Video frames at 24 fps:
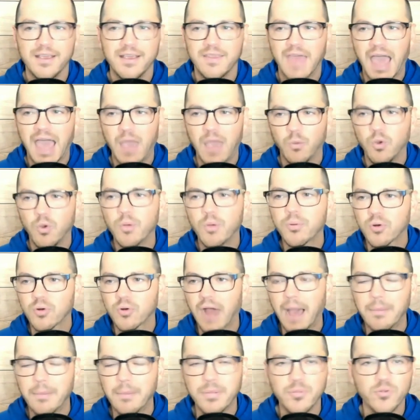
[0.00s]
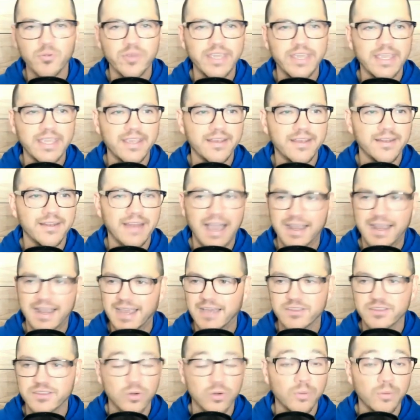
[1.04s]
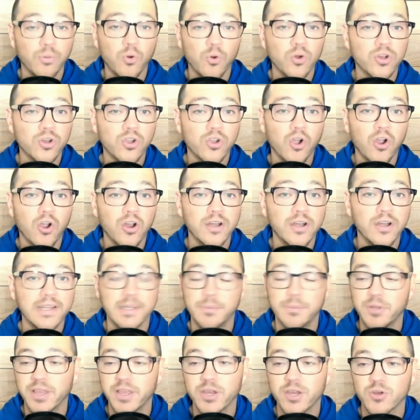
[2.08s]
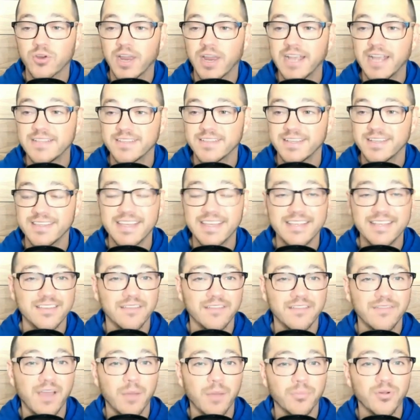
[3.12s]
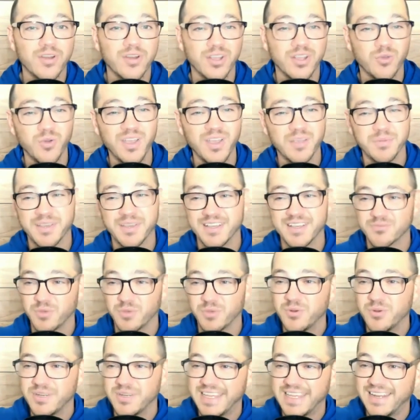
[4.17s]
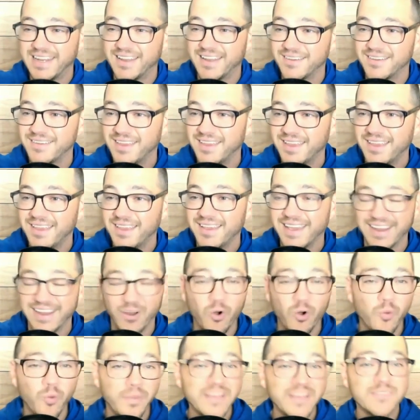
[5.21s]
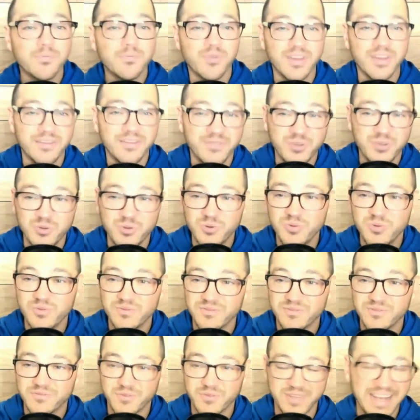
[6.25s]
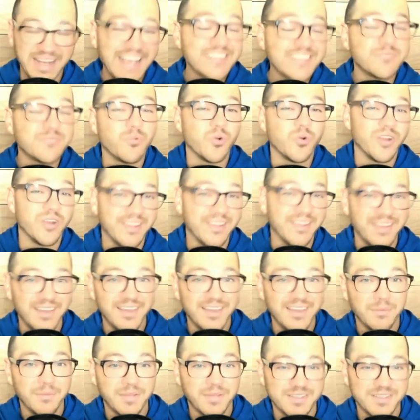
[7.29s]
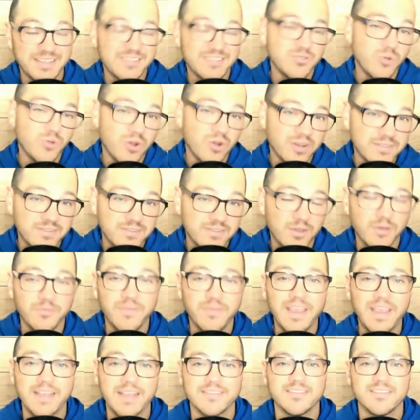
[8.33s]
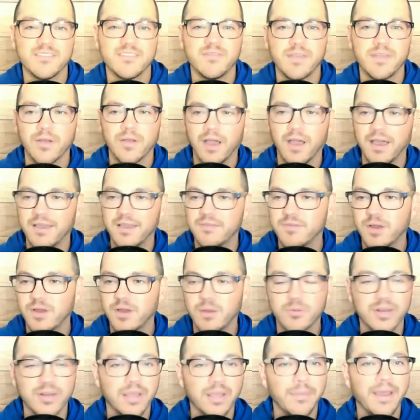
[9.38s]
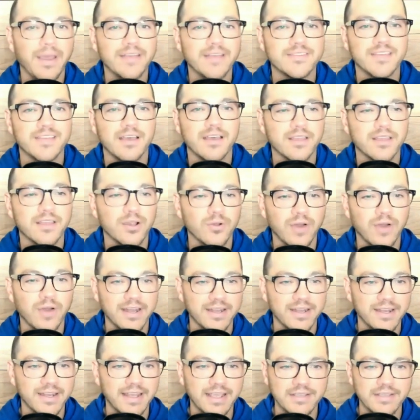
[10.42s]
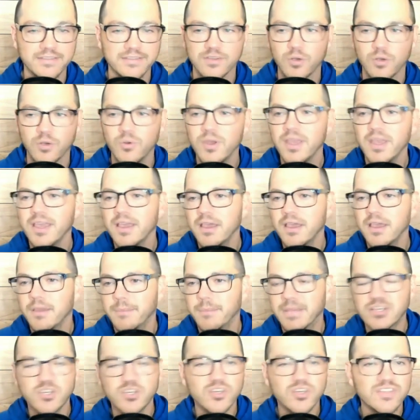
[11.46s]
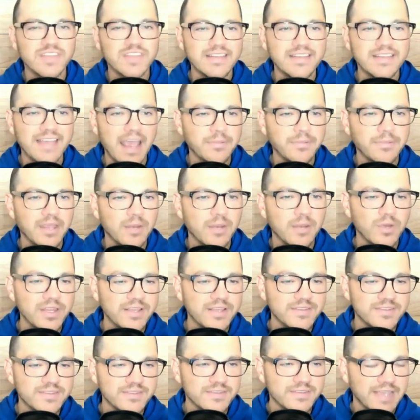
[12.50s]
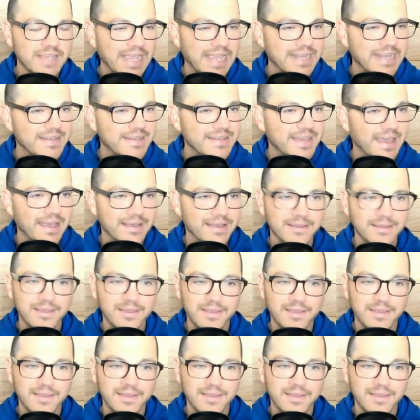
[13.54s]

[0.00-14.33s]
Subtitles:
We'll probably knock out the report card and the player grades and get that stuff out pretty quick, because we would need an Ole Miss preview for the next morning, because that's who Arkansas will face if they're able to get past South Carolina today. So make sure you stay tapped in with us. And I